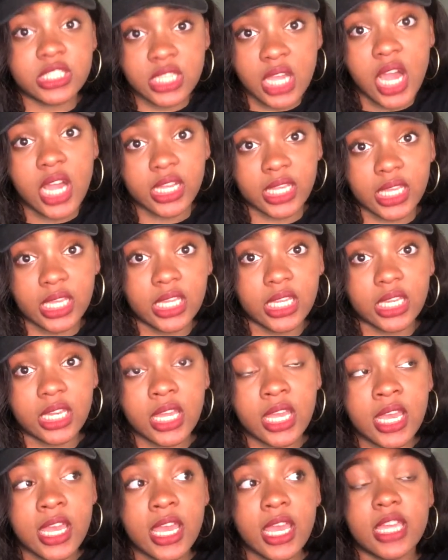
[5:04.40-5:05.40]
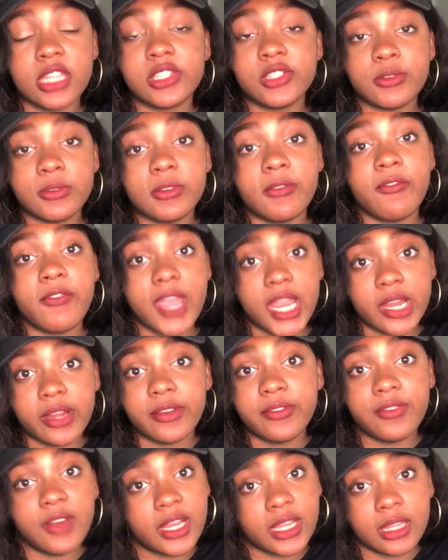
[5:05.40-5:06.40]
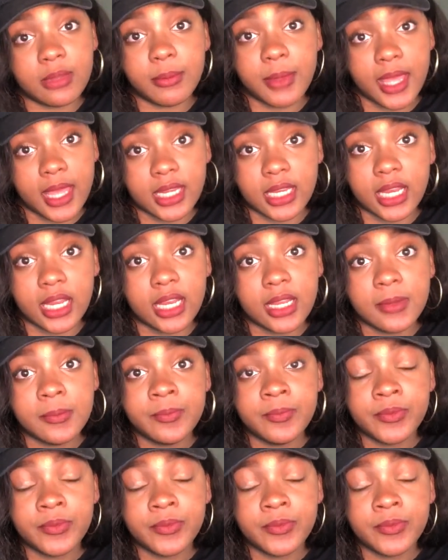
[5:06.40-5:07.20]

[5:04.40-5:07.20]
youngin'. And she was very fucking petty.